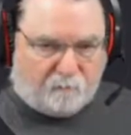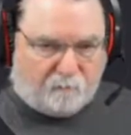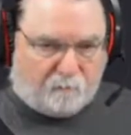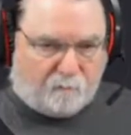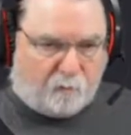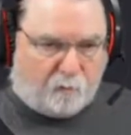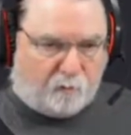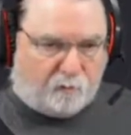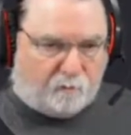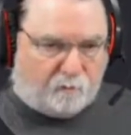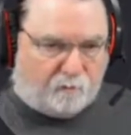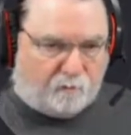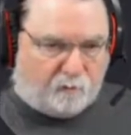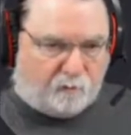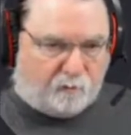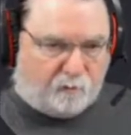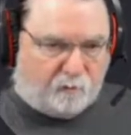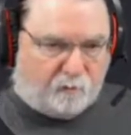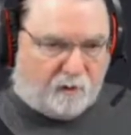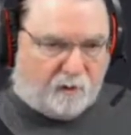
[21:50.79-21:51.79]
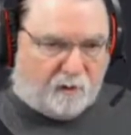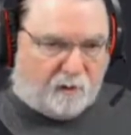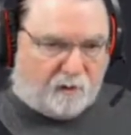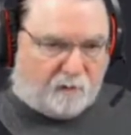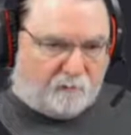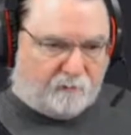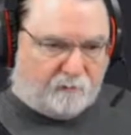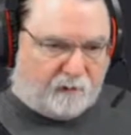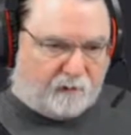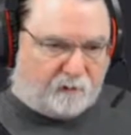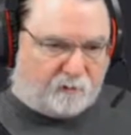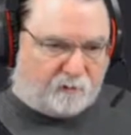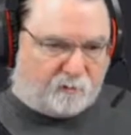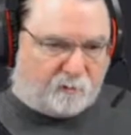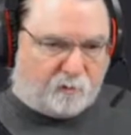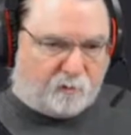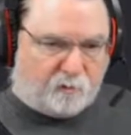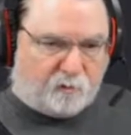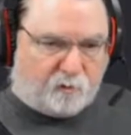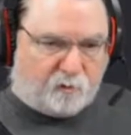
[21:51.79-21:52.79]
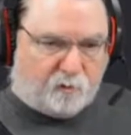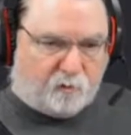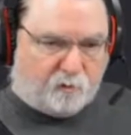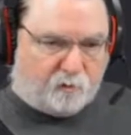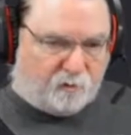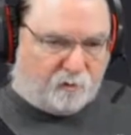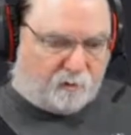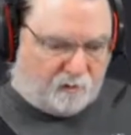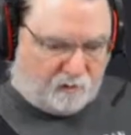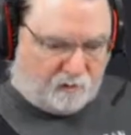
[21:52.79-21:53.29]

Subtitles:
point of view, that looks pretty cool.